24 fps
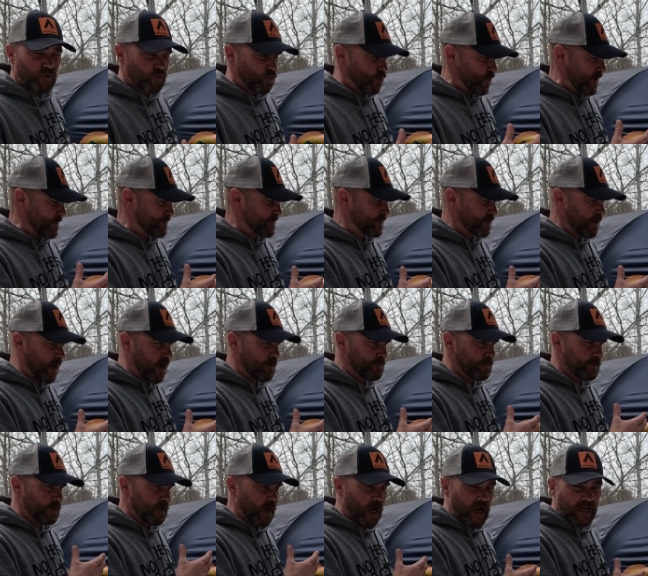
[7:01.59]
ripstop
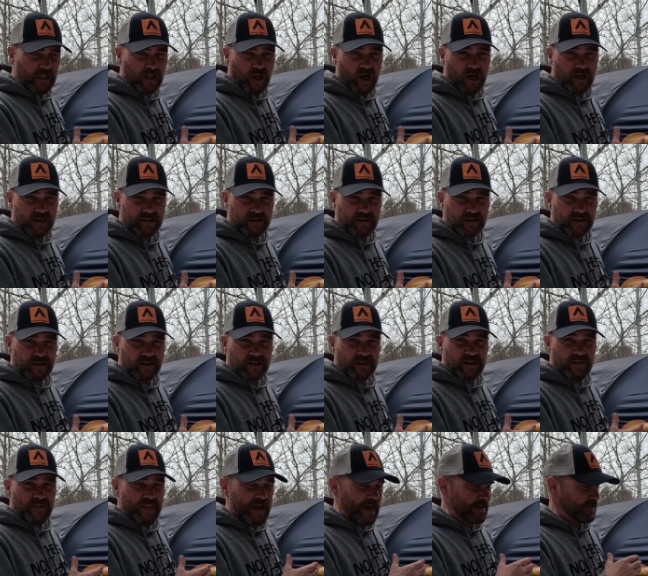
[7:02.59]
nylon
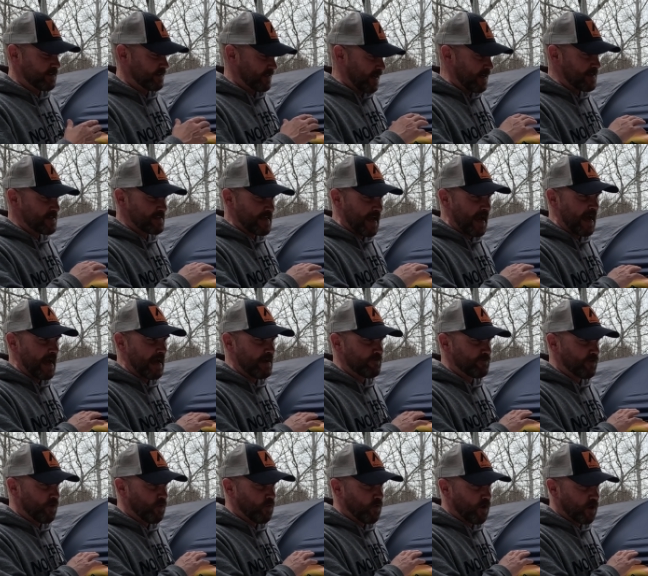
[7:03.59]
that does
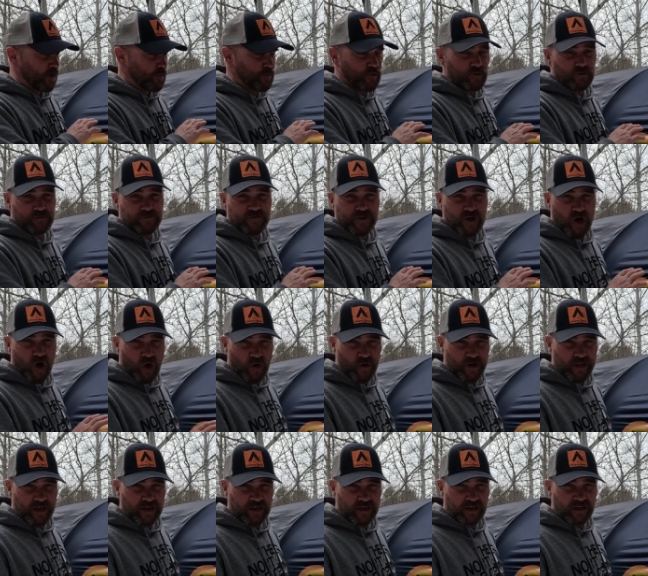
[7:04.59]
have a waterproof
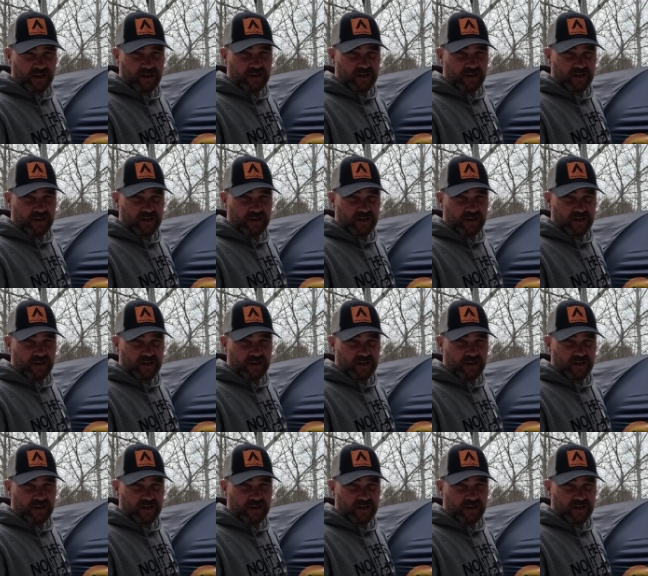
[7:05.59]
coating.